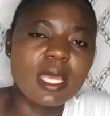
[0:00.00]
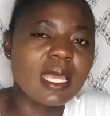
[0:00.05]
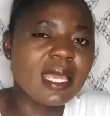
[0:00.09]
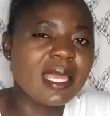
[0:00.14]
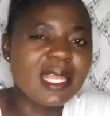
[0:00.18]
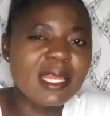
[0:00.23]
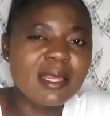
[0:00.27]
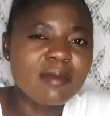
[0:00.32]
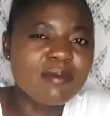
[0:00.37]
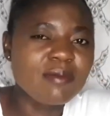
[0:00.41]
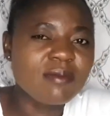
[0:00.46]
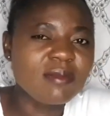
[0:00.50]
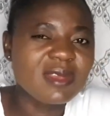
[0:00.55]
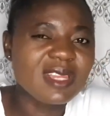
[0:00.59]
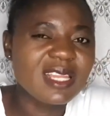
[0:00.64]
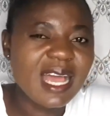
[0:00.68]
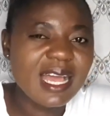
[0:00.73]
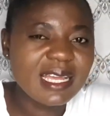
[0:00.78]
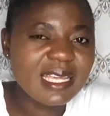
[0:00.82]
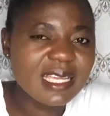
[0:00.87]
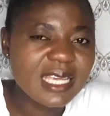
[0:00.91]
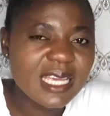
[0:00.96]
In
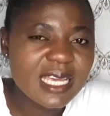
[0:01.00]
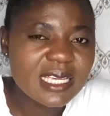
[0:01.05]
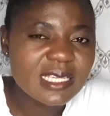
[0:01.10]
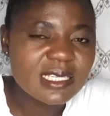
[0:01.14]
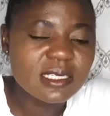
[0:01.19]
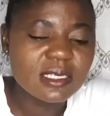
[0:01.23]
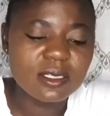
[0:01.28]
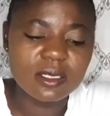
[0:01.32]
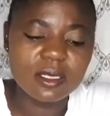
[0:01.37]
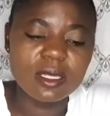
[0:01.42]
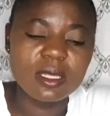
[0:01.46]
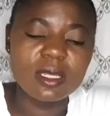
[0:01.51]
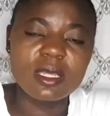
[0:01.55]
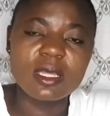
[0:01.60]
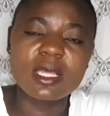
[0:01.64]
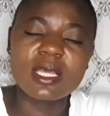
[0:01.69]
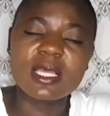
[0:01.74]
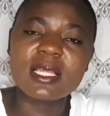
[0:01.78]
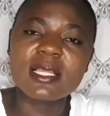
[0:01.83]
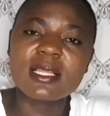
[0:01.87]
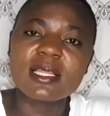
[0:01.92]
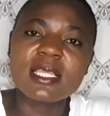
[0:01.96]
that case,
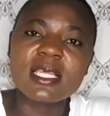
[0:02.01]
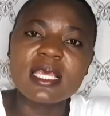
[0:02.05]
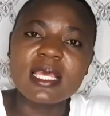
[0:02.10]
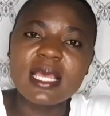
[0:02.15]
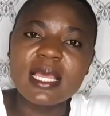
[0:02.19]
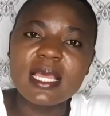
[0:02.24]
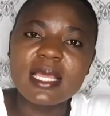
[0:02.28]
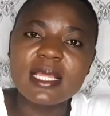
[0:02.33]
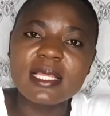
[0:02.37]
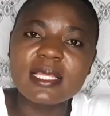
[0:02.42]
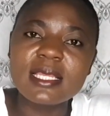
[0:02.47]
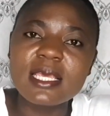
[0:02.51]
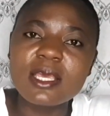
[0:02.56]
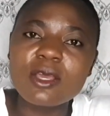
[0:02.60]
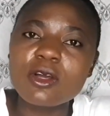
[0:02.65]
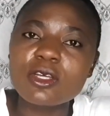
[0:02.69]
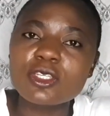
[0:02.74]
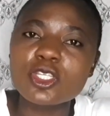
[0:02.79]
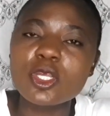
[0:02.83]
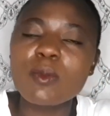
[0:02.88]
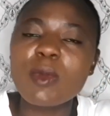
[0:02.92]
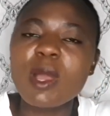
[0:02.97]
the
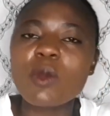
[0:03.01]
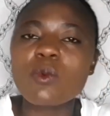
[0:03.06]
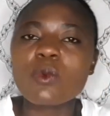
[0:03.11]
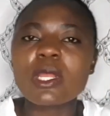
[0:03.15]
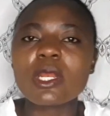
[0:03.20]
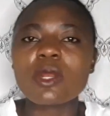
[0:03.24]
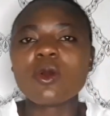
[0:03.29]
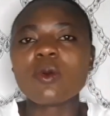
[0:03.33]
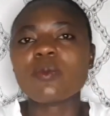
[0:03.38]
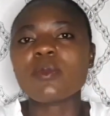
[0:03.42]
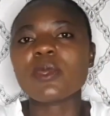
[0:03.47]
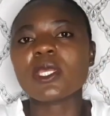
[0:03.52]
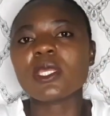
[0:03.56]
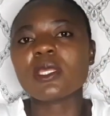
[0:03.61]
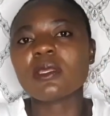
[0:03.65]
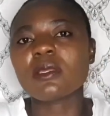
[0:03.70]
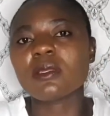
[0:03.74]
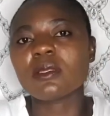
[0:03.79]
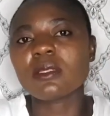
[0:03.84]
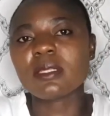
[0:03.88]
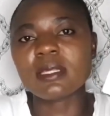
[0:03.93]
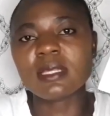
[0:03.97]
customer will not be
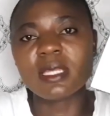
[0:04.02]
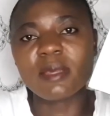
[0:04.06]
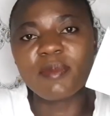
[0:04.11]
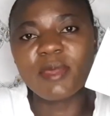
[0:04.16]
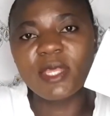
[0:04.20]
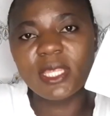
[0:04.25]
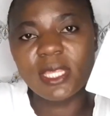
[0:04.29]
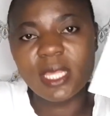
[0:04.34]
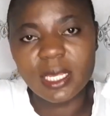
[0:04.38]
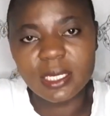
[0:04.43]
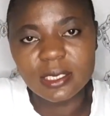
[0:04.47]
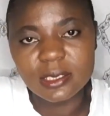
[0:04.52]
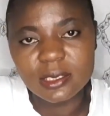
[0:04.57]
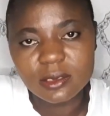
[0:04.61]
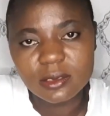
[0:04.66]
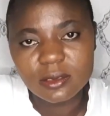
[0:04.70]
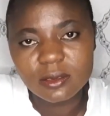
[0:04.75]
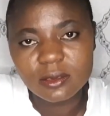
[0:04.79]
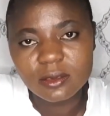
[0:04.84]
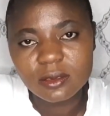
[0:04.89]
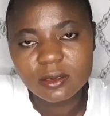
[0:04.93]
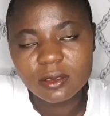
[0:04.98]
debited,
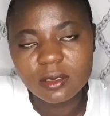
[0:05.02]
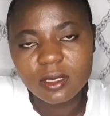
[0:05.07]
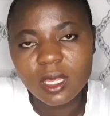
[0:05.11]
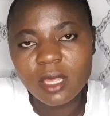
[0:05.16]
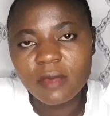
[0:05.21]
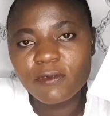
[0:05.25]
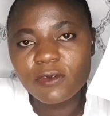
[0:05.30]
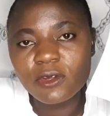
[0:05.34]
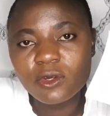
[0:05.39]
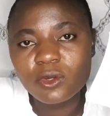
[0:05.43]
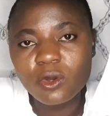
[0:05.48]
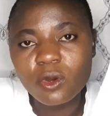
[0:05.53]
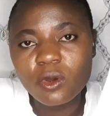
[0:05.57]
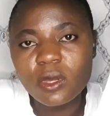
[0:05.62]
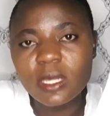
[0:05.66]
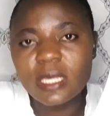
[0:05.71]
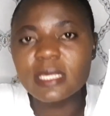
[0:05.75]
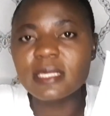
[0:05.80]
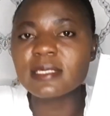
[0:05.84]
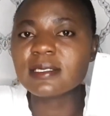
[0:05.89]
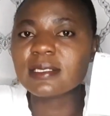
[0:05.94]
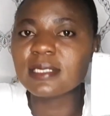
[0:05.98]
even
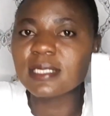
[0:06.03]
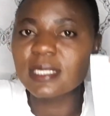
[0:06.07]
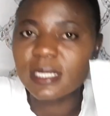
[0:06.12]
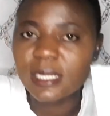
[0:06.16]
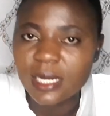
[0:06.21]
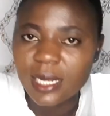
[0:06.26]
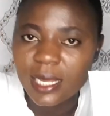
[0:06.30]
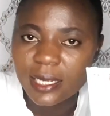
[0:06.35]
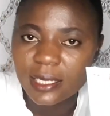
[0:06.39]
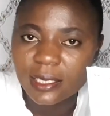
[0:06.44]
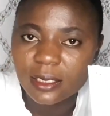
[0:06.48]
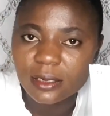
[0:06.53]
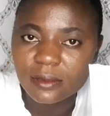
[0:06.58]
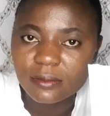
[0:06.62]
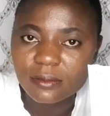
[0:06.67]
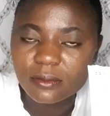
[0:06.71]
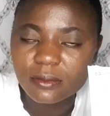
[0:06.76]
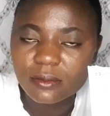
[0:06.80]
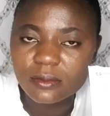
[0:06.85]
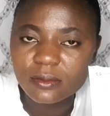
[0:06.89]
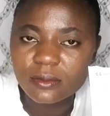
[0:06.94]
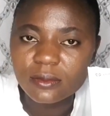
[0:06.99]
though it's declined.
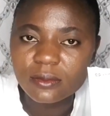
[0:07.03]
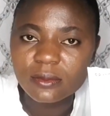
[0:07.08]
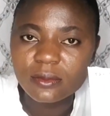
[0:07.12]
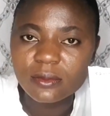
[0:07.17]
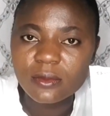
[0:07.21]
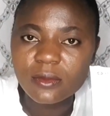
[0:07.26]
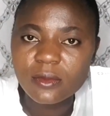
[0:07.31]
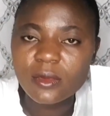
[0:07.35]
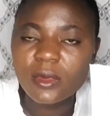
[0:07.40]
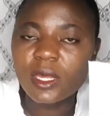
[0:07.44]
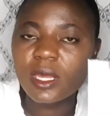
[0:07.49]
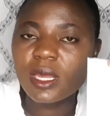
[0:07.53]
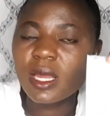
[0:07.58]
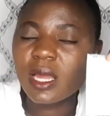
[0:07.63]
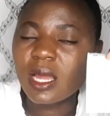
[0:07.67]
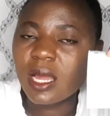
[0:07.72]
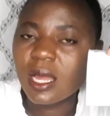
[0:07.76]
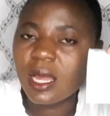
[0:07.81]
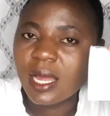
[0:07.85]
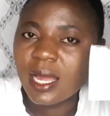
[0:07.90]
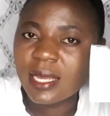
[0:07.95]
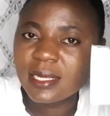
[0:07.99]

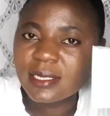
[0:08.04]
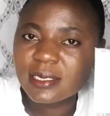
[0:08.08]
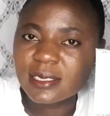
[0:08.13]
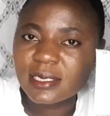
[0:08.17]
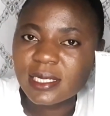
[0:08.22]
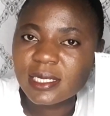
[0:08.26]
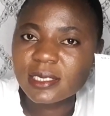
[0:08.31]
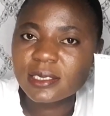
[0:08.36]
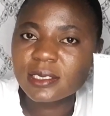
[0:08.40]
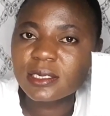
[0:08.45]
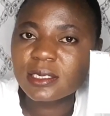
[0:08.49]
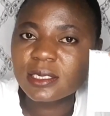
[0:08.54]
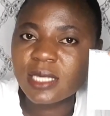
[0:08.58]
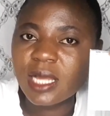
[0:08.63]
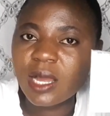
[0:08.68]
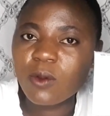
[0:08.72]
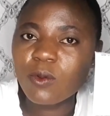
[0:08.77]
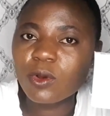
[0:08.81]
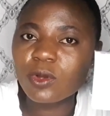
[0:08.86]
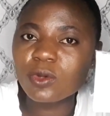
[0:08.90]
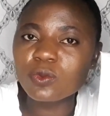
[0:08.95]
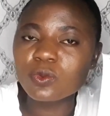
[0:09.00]
I said
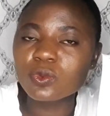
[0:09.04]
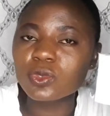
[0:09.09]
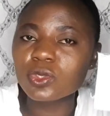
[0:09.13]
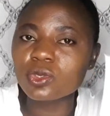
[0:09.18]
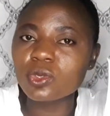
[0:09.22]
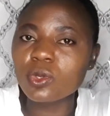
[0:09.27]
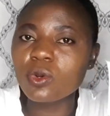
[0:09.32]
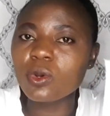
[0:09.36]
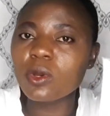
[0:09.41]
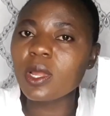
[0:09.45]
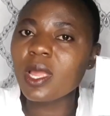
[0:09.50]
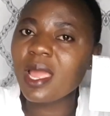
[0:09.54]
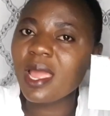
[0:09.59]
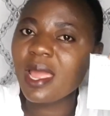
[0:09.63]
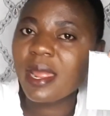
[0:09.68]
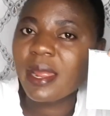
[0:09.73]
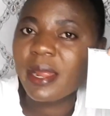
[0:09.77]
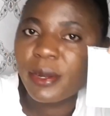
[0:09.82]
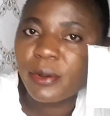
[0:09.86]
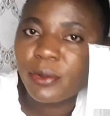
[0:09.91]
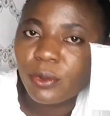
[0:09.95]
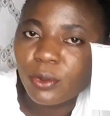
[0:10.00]
that one will show
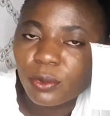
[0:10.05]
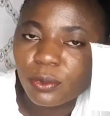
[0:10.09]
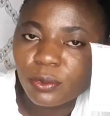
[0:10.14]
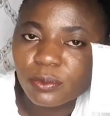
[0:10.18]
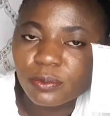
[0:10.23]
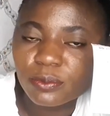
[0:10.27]
error.